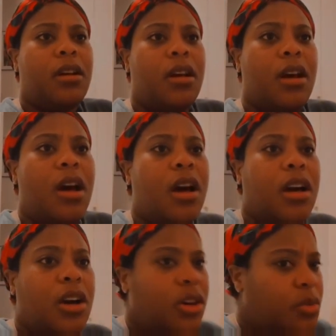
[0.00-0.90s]
A
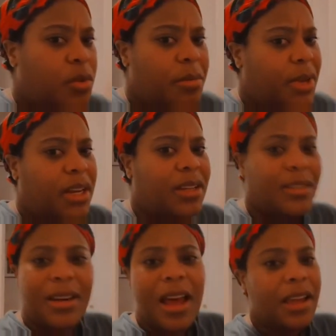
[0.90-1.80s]
good woman is
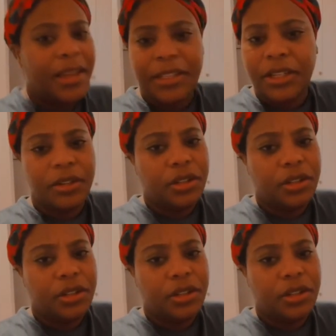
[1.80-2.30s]
not easier